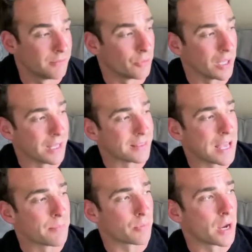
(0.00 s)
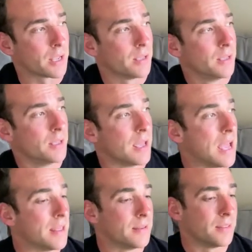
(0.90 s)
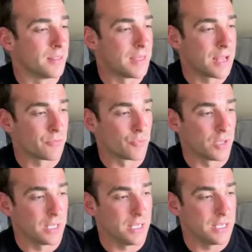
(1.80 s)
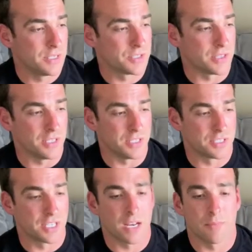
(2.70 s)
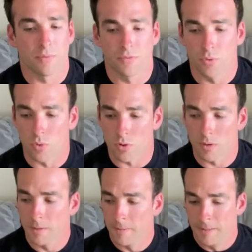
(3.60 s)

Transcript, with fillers: Really like that brake, and that really is the setup for